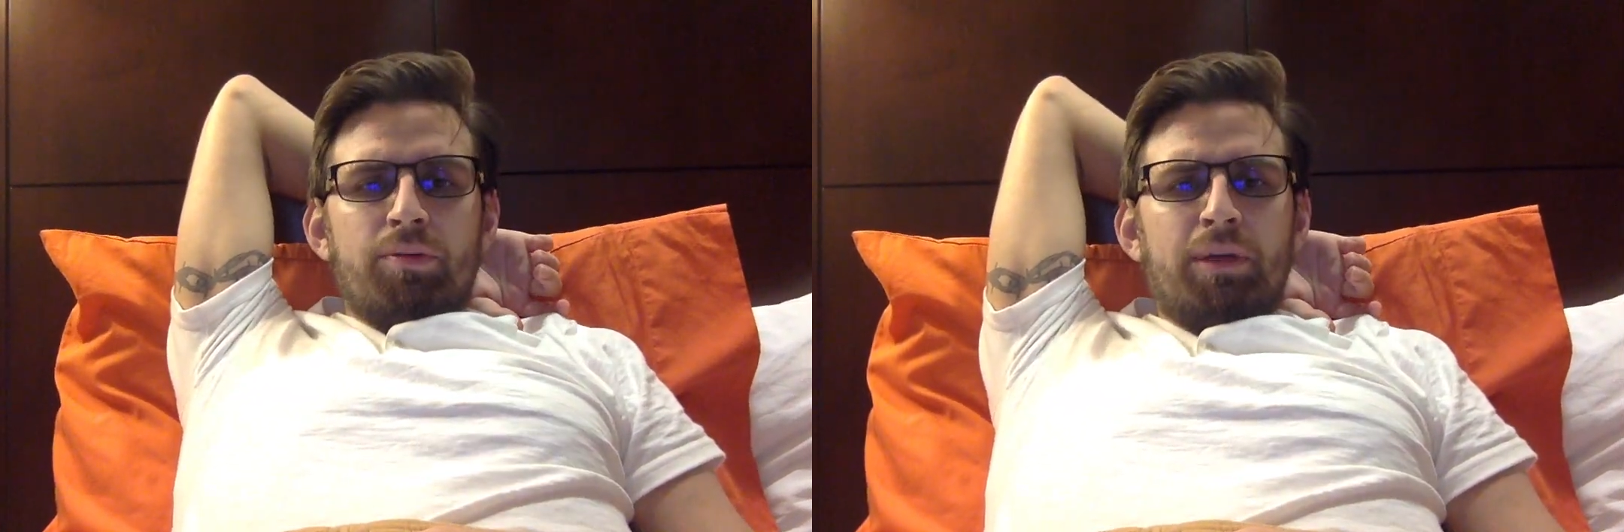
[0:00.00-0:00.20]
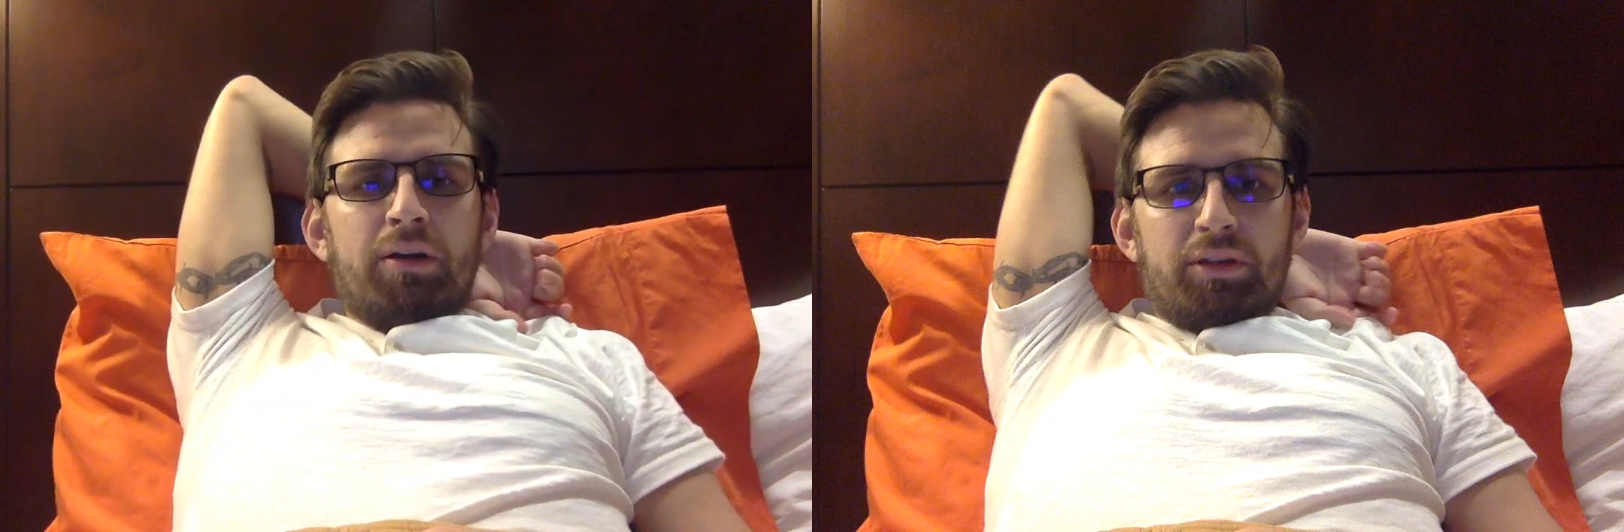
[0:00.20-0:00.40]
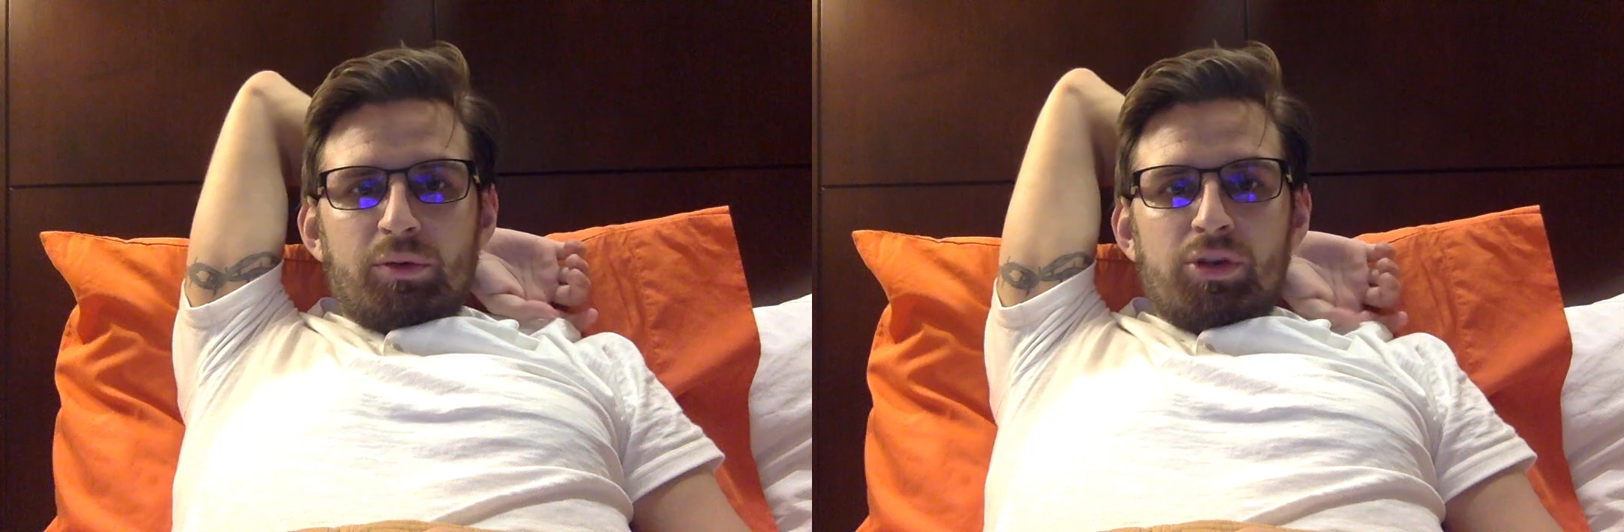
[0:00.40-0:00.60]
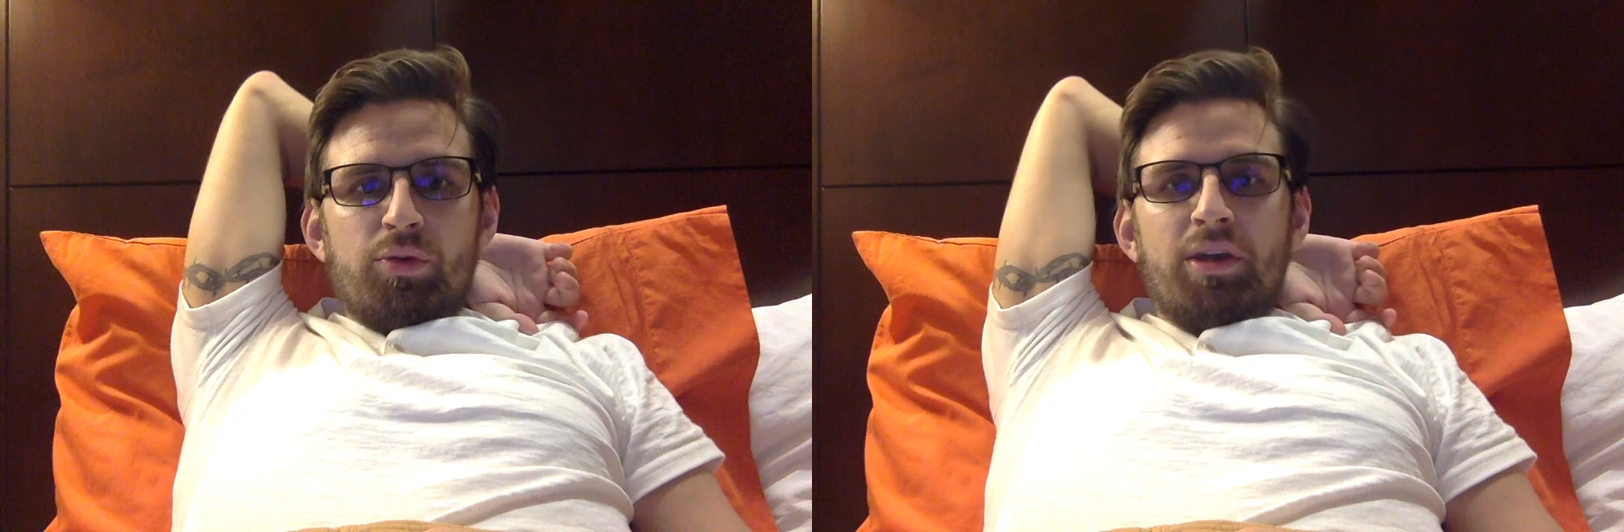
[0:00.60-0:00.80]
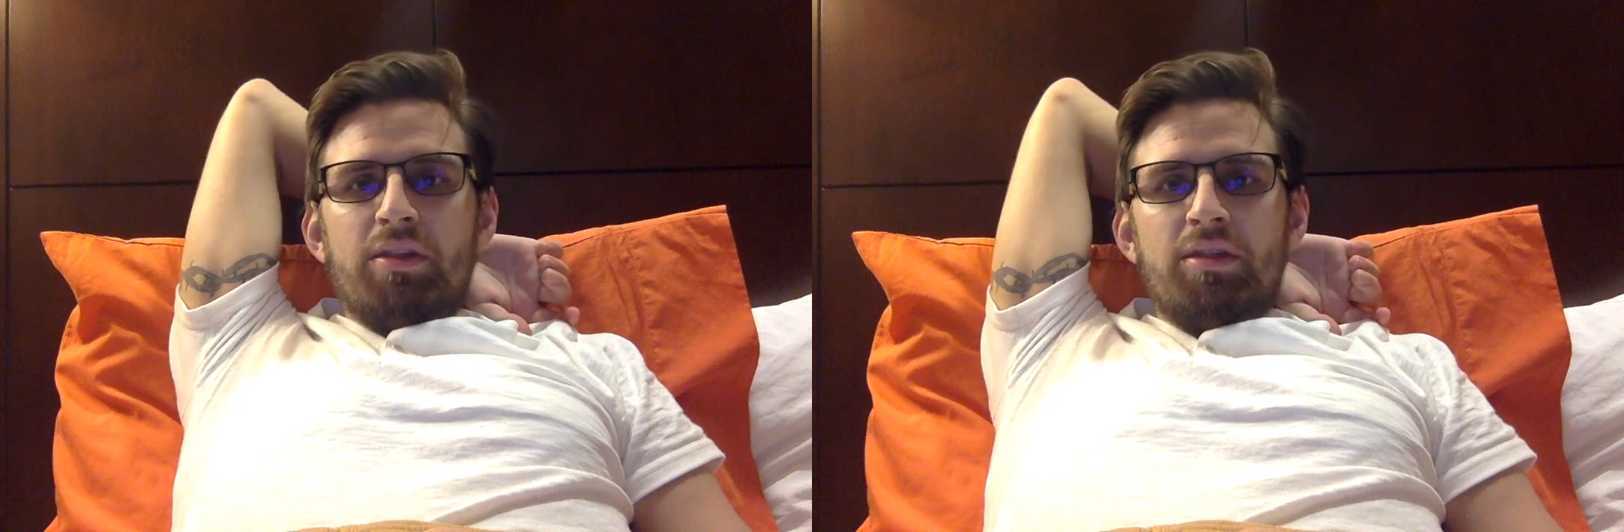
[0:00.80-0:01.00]
Apparently, when
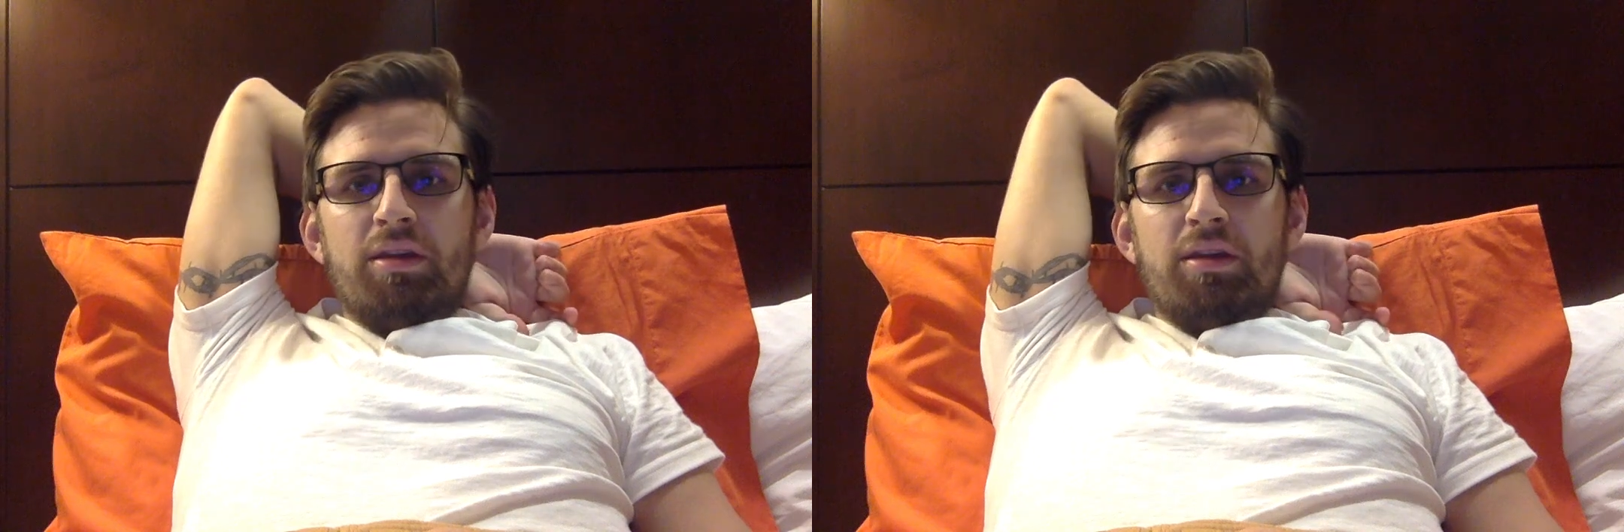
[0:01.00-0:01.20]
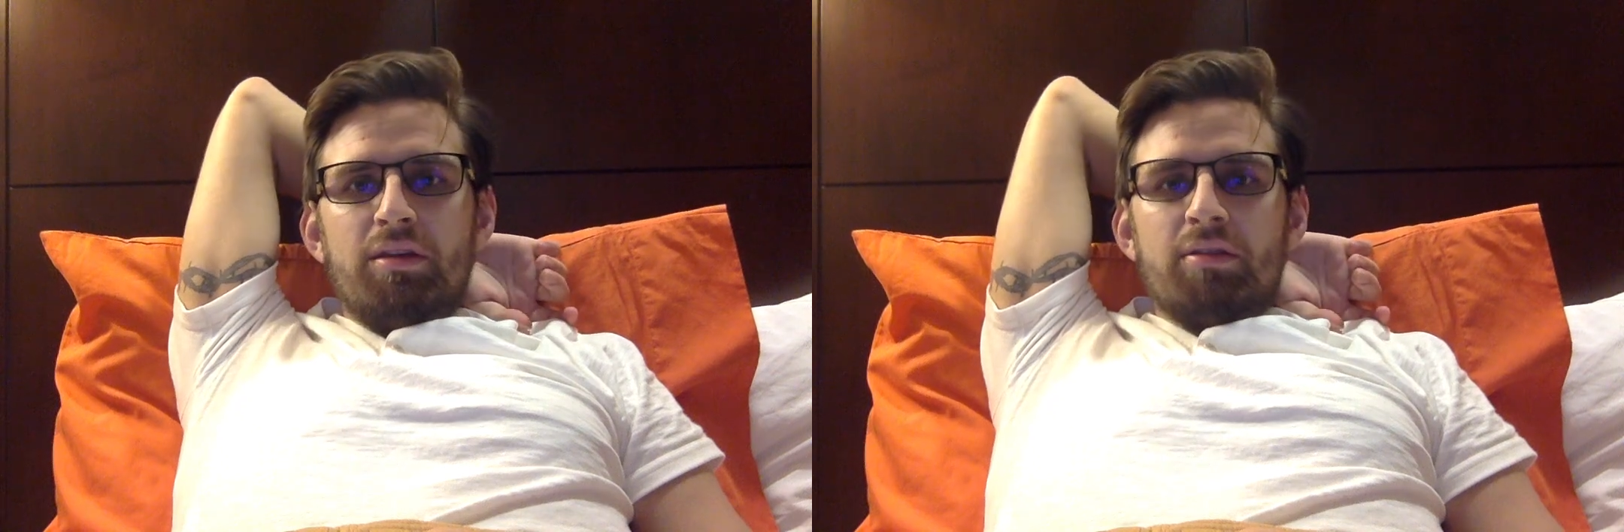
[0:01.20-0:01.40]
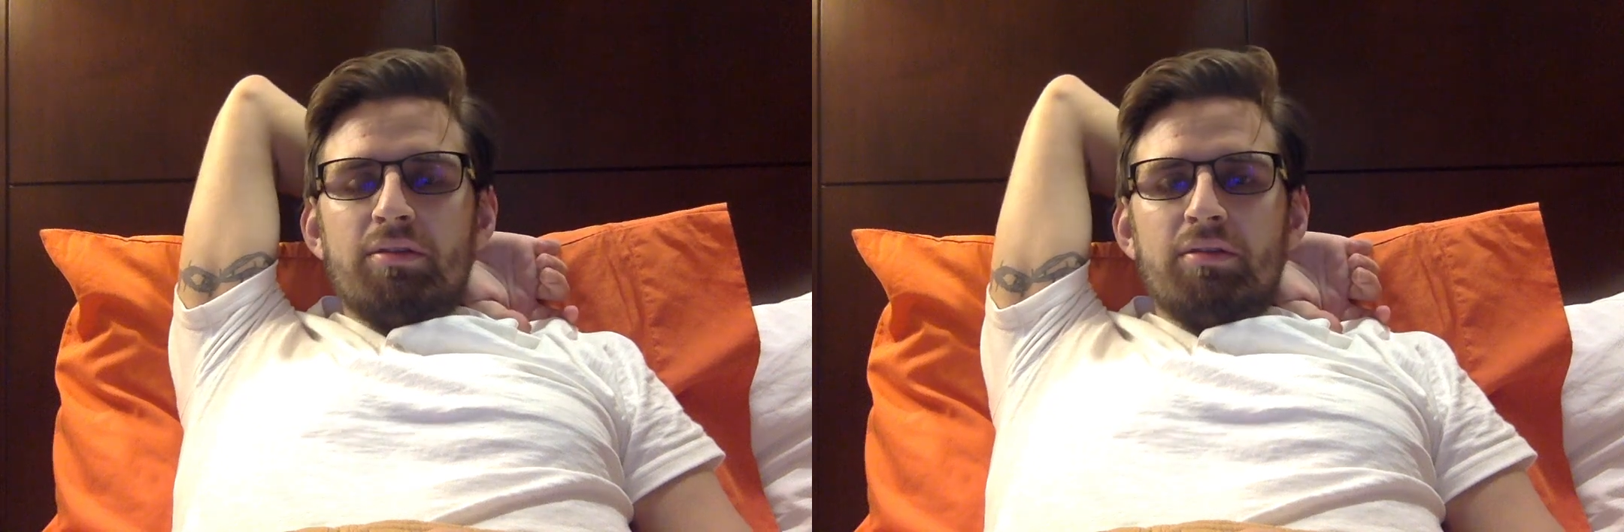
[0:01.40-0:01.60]
you get the